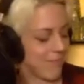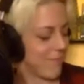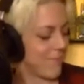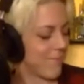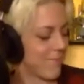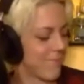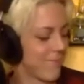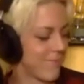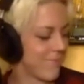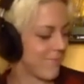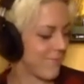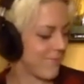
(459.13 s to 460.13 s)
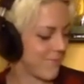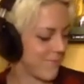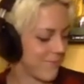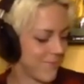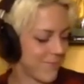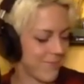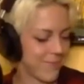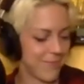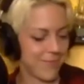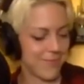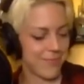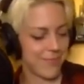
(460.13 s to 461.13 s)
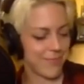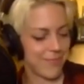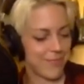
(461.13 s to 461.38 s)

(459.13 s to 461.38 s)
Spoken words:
[no speech]